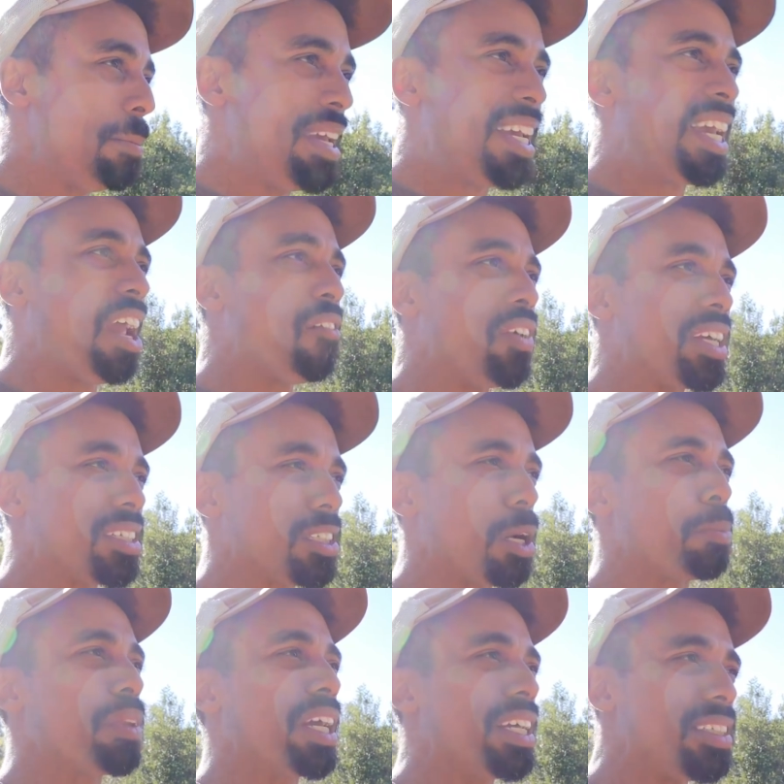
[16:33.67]
me giving
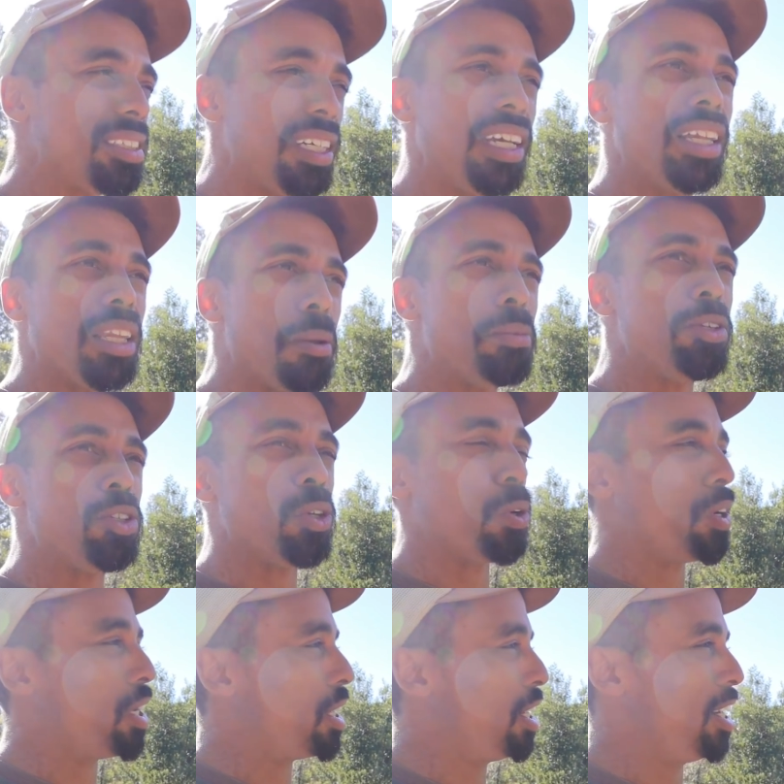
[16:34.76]
something and seeing them
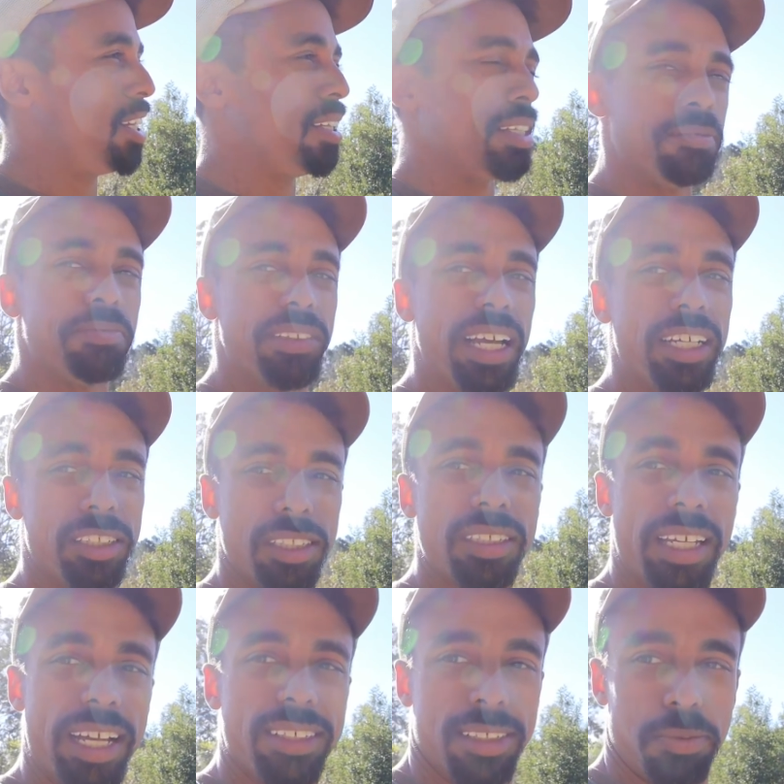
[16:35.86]
enjoy it. That's,
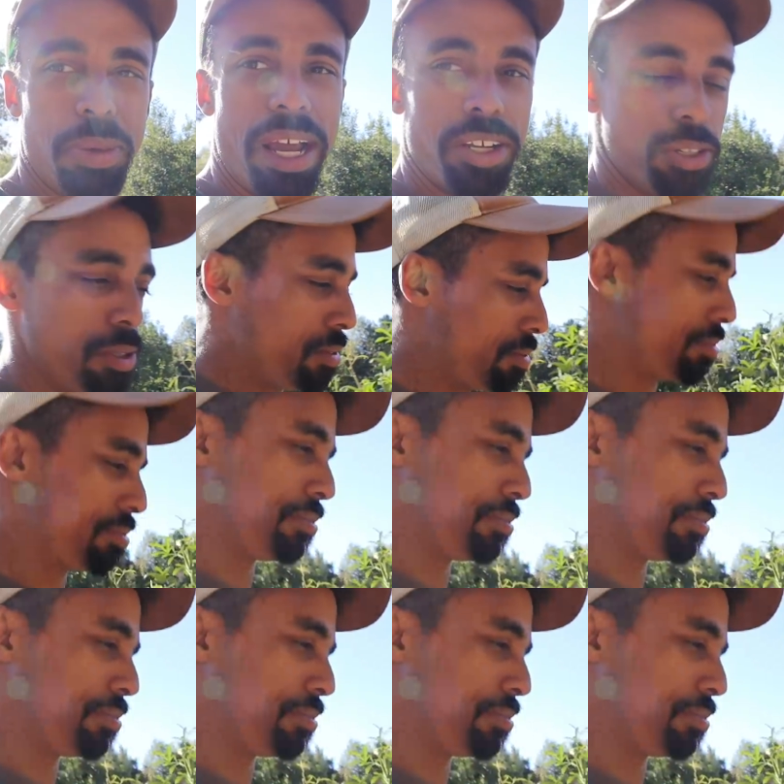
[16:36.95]
that's special.